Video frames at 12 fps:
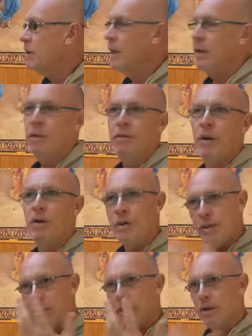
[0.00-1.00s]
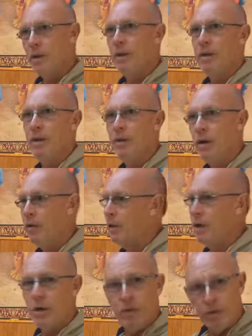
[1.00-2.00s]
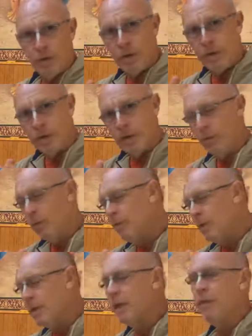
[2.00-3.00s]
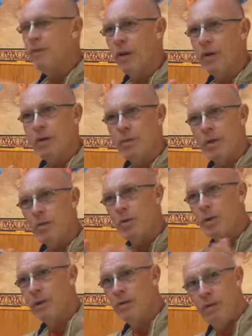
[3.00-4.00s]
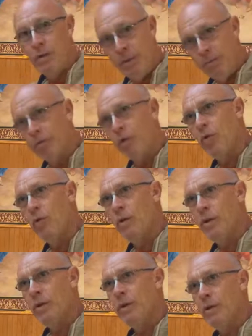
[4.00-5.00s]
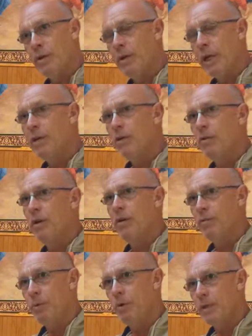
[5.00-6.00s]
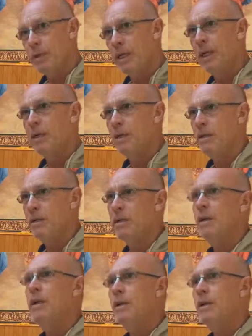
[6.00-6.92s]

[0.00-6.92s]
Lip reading: Devotees when we say devotees, we're talking a very broad category of personalities.